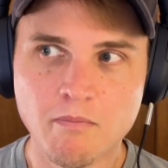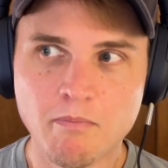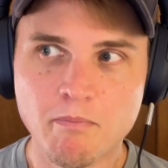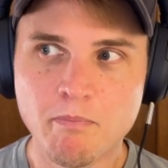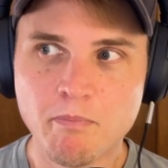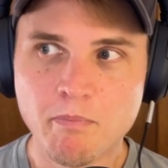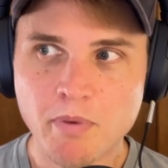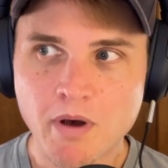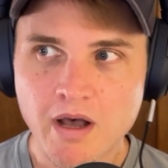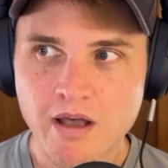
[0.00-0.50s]

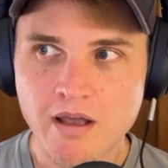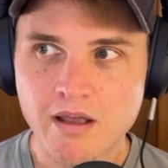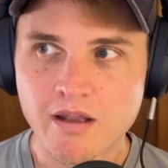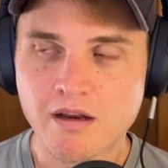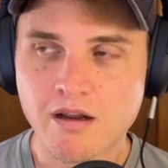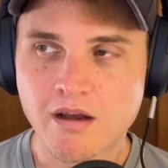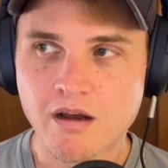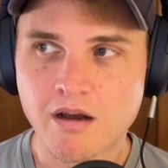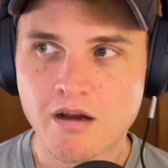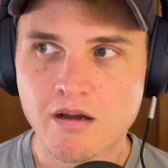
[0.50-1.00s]

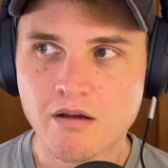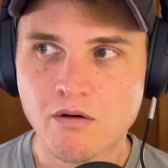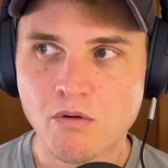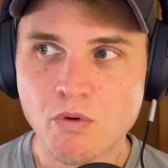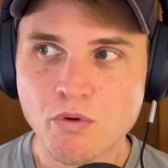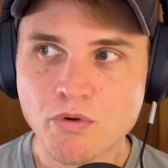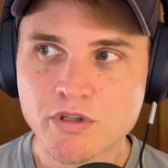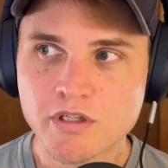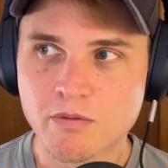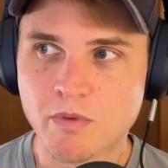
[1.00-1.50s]
But
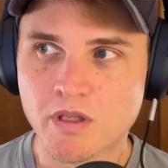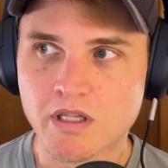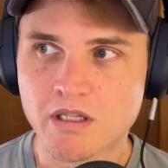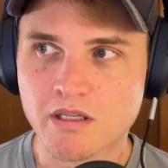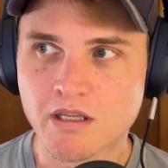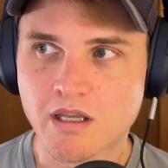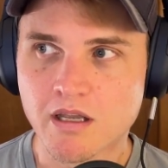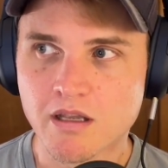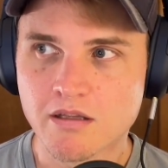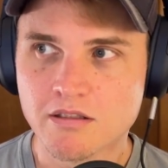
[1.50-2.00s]

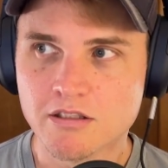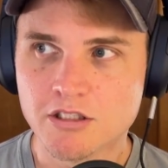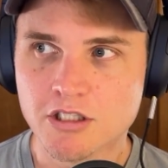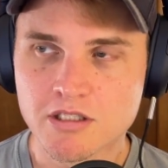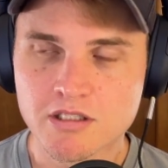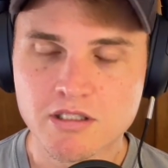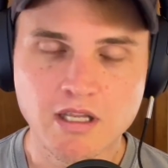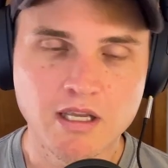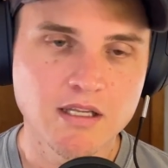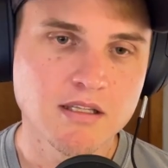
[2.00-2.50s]
ultimately,
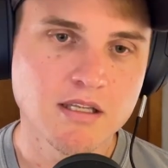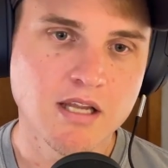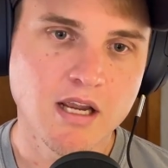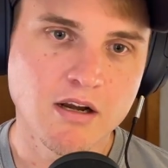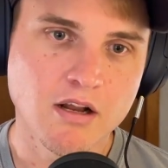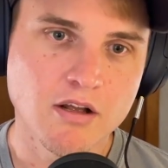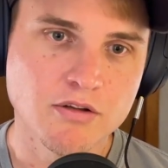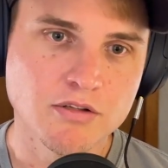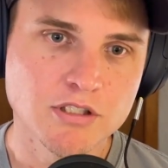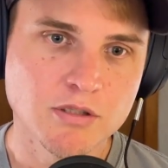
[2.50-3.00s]
just like
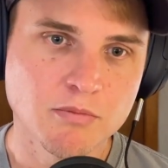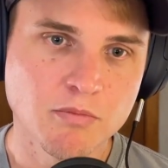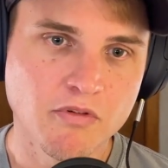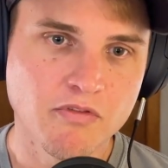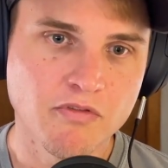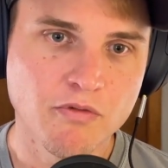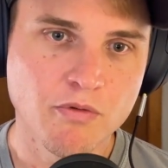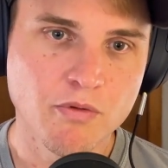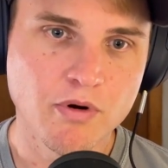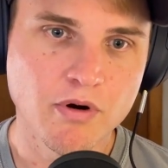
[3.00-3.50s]
technology
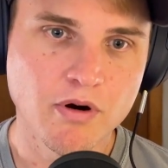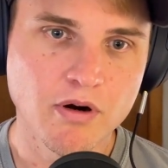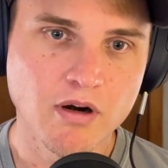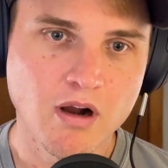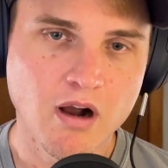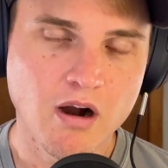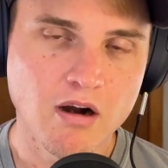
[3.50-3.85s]
before, our